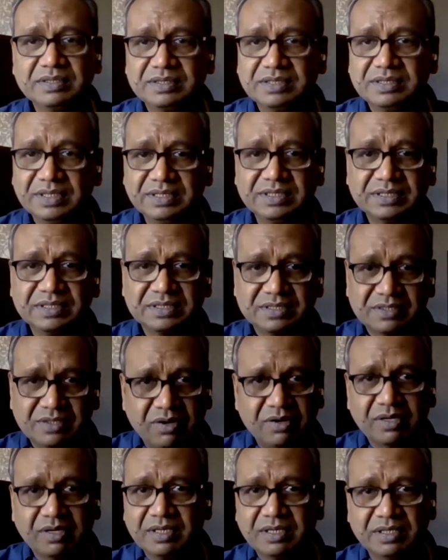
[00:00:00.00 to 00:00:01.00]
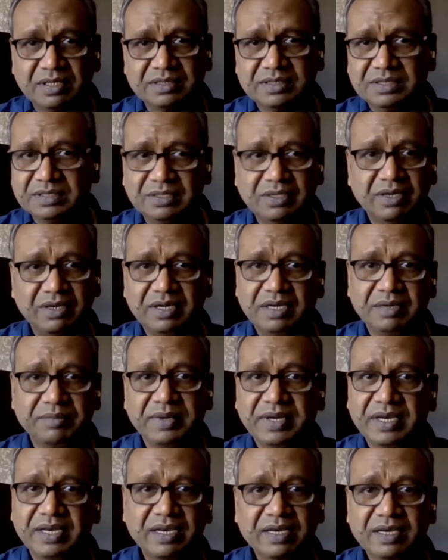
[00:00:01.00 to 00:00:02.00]
She's a strong girl. She's not
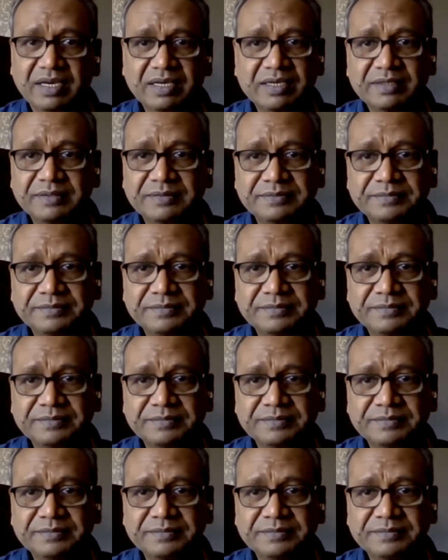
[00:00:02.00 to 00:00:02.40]
intimidated.